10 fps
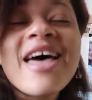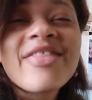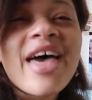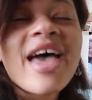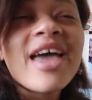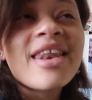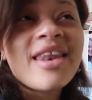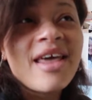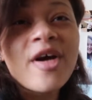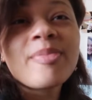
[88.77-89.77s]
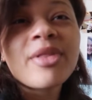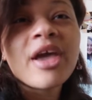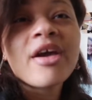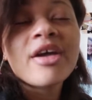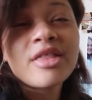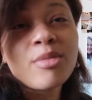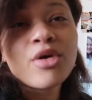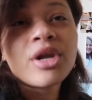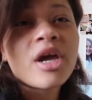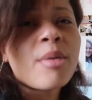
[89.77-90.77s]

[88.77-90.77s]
And then from there in the morning,